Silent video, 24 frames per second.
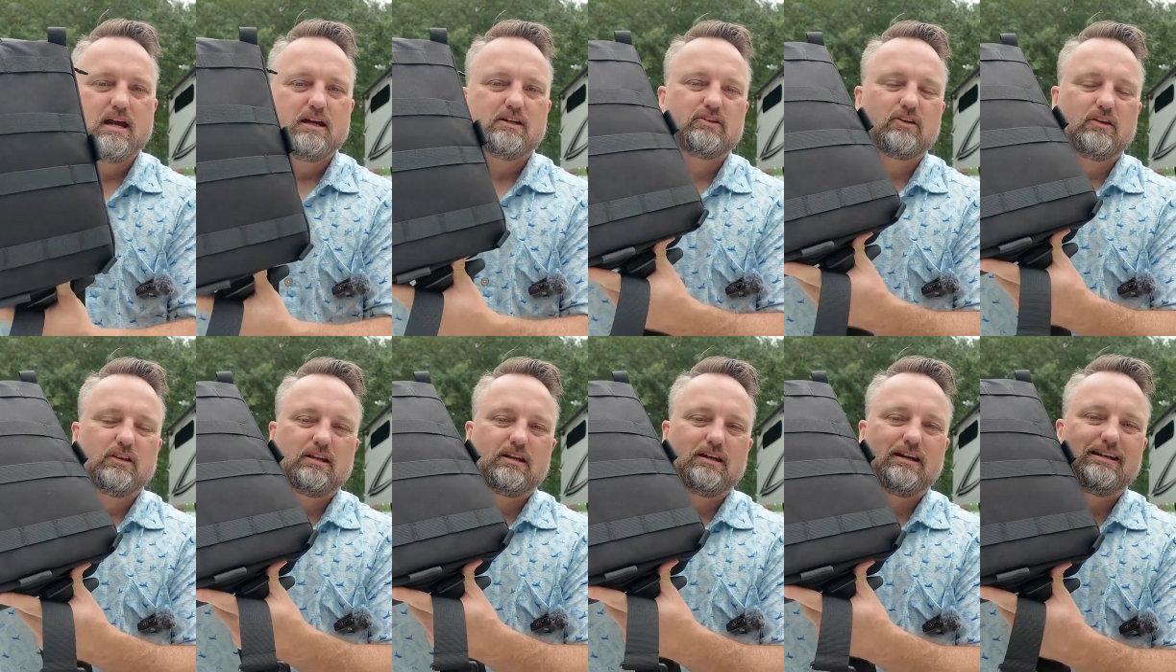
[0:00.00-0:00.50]

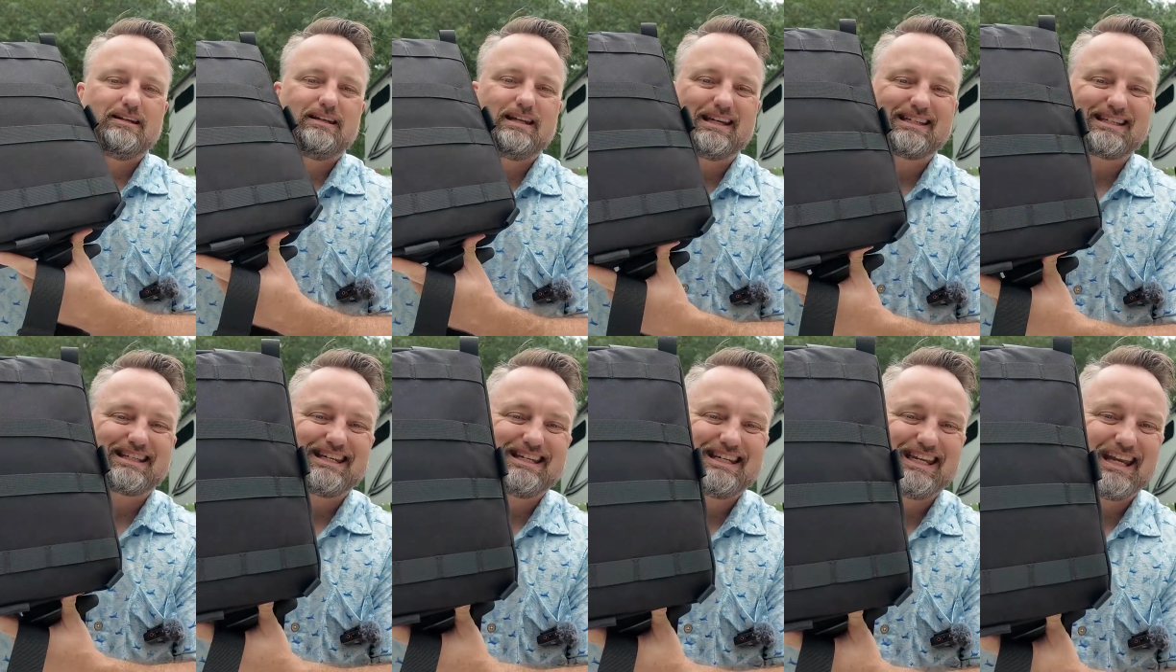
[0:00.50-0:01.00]
so that it
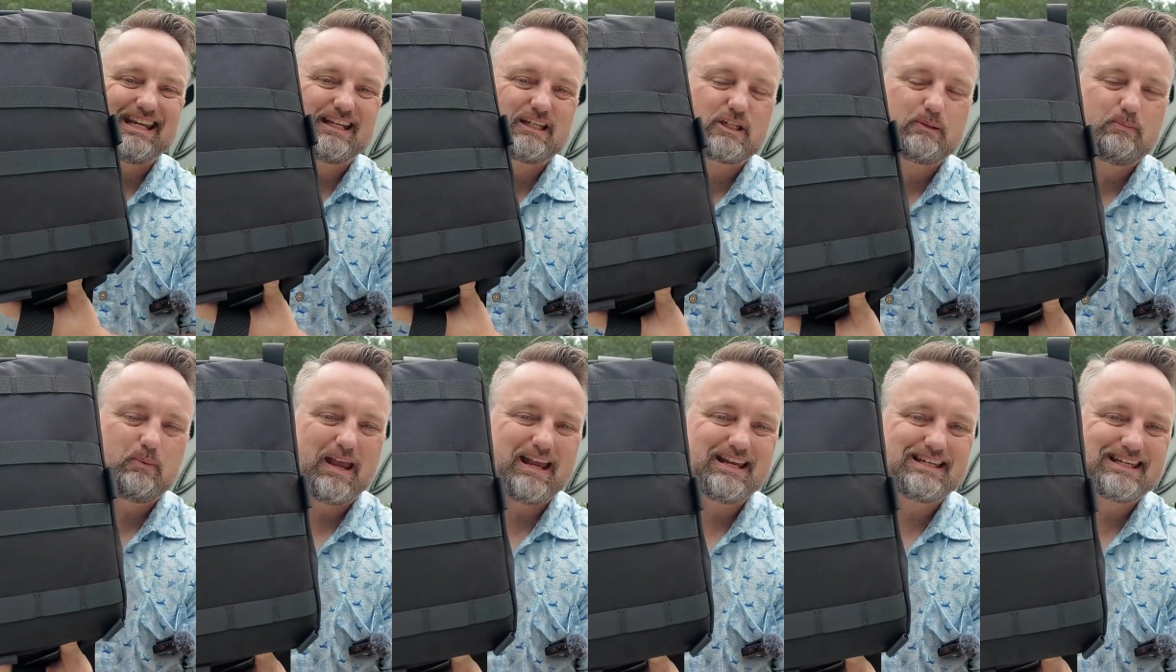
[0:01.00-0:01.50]
doesn't take
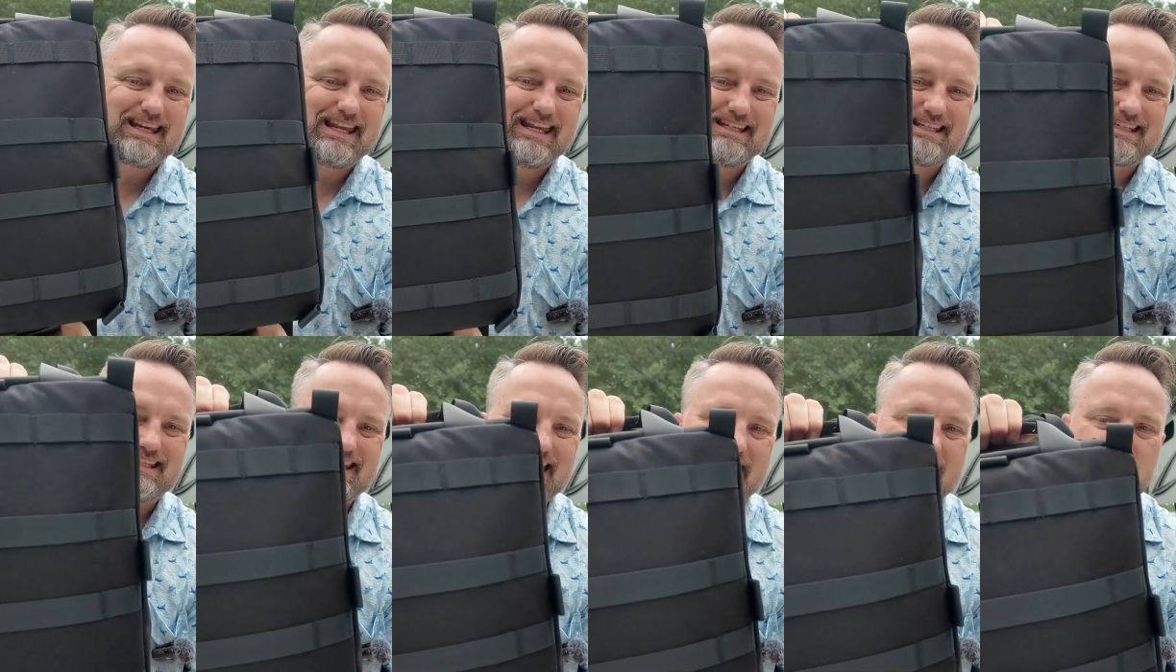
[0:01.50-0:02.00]
space
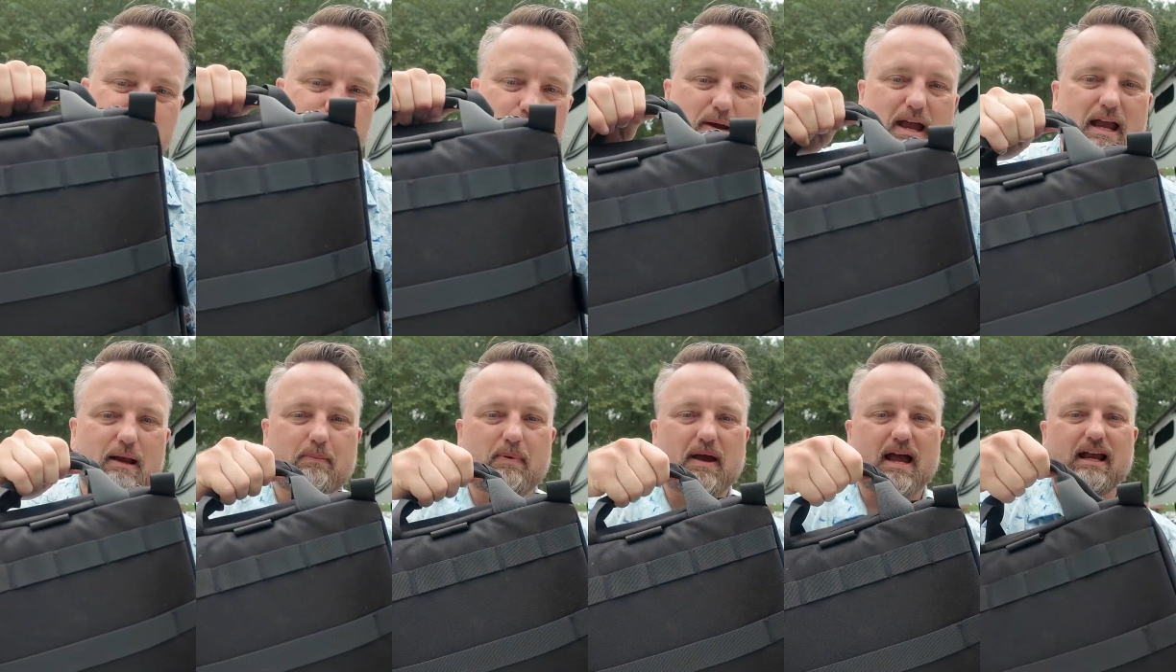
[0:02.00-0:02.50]
inside the
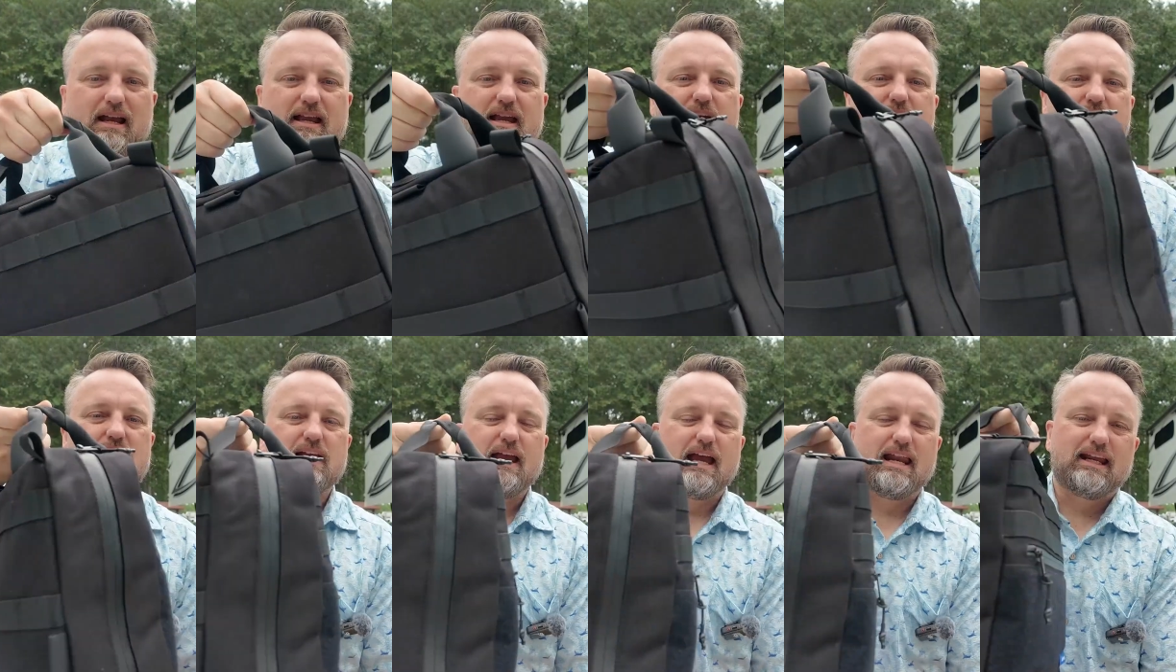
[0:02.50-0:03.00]
backpack
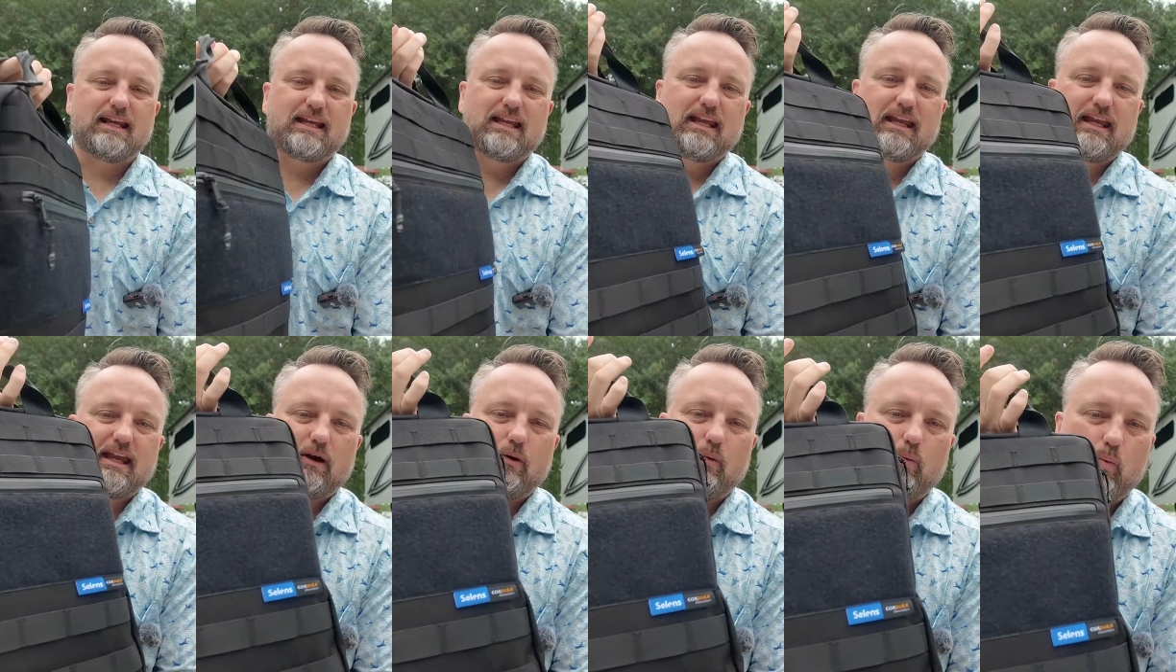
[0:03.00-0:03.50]
and it
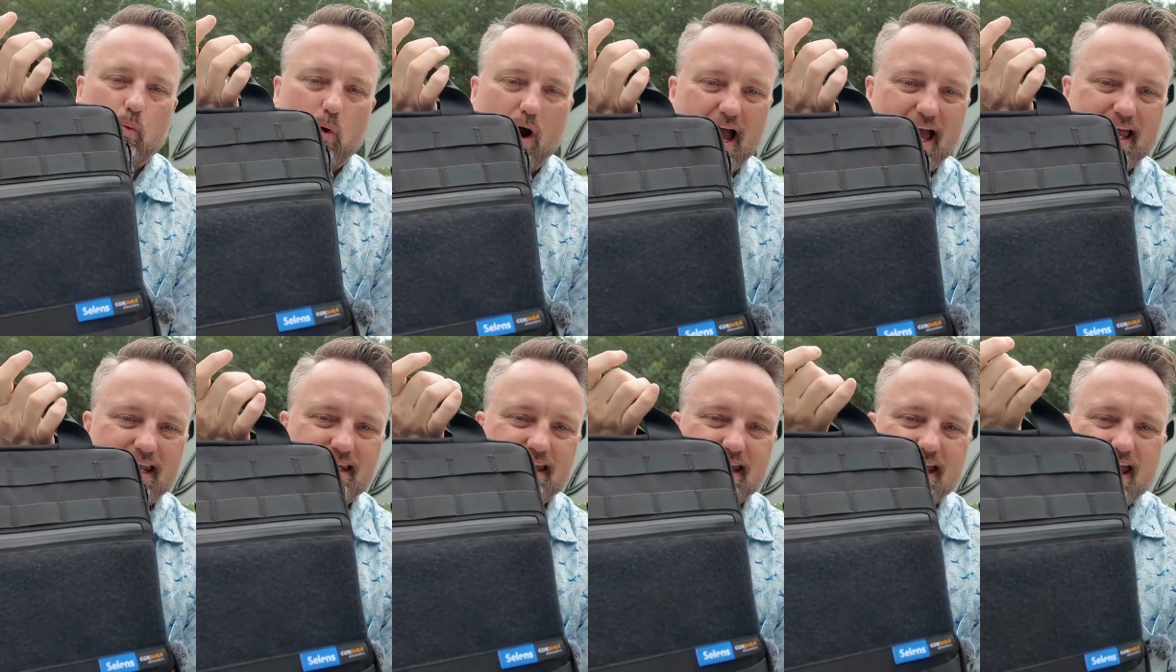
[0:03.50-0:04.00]
can get
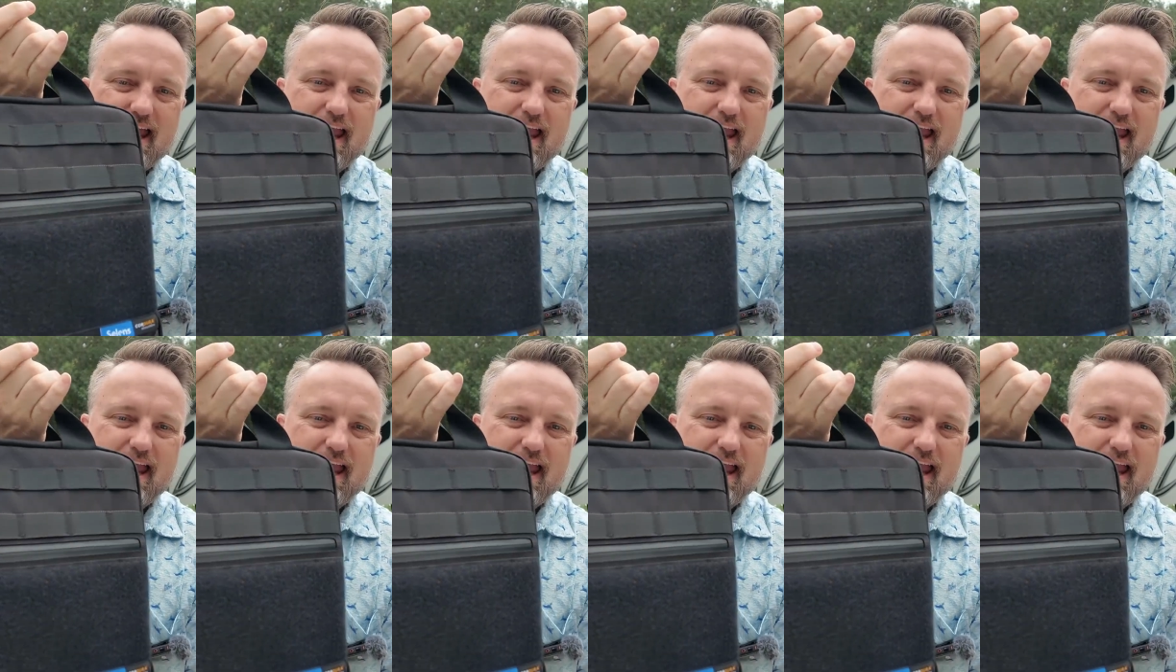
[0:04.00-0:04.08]
wet.